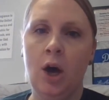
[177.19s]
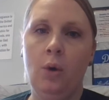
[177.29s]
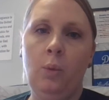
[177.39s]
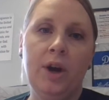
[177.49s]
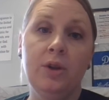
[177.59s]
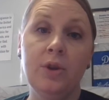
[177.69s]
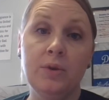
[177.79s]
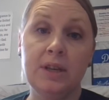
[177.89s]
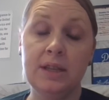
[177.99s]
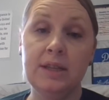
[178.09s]
What are
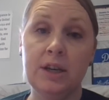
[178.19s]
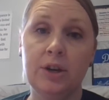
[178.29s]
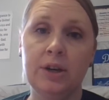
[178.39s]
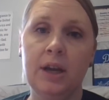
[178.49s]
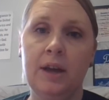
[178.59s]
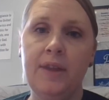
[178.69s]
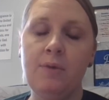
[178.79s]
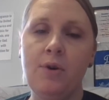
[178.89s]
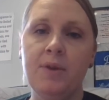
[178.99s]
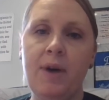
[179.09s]
those considered? They
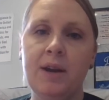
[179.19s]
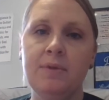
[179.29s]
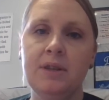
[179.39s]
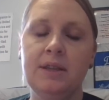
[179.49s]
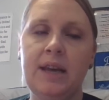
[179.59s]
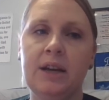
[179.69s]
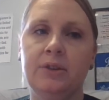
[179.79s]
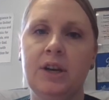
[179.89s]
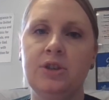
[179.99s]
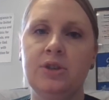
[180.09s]
wrote about them in the
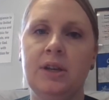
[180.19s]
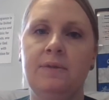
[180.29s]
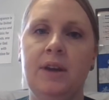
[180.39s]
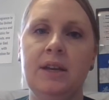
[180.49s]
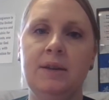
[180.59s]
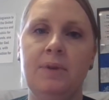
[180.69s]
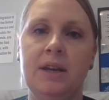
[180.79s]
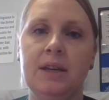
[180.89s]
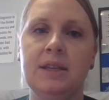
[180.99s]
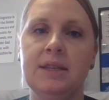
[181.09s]
Declaration of
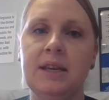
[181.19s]
Independence.